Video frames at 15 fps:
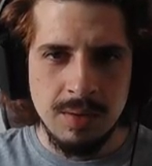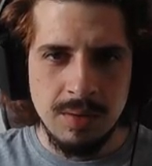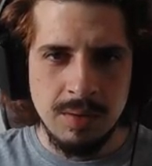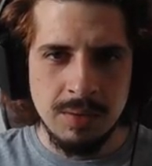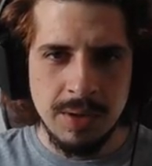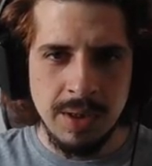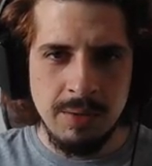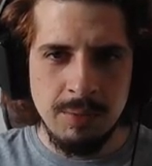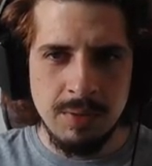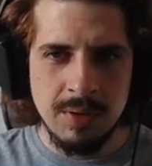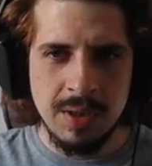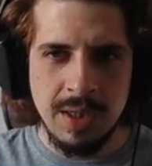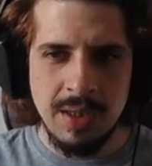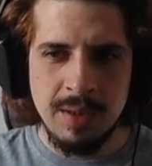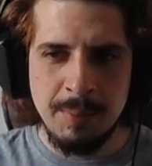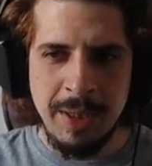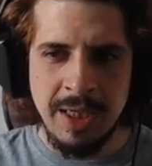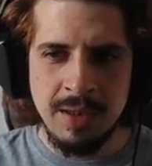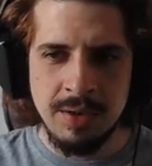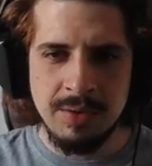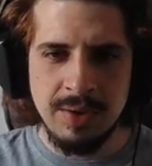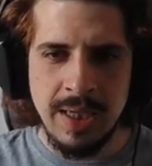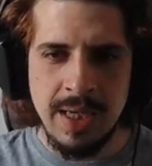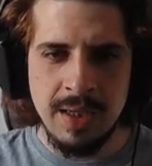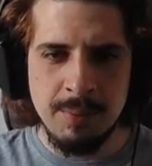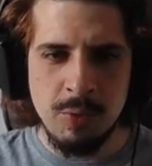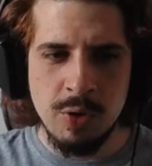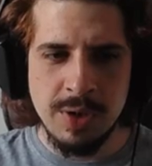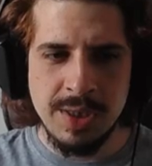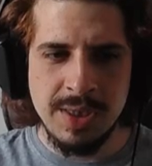Okay, we're gonna make 10
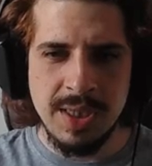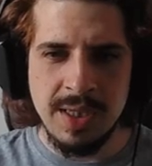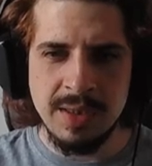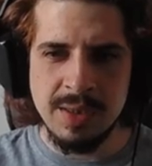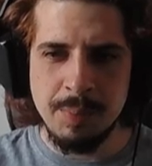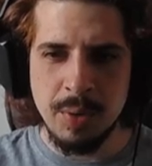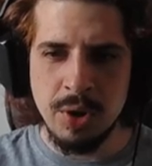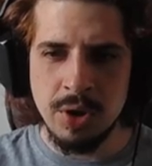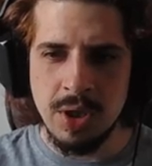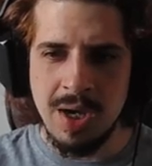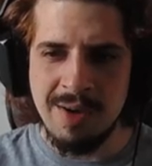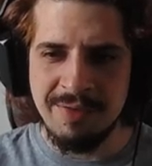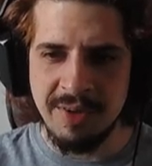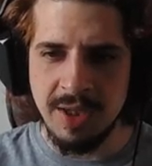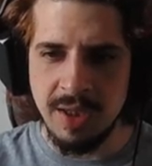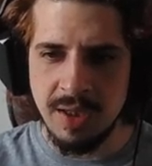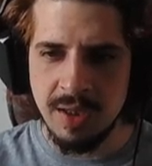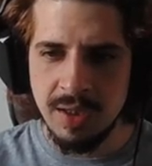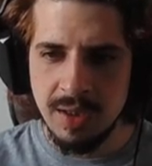more cents per coffee.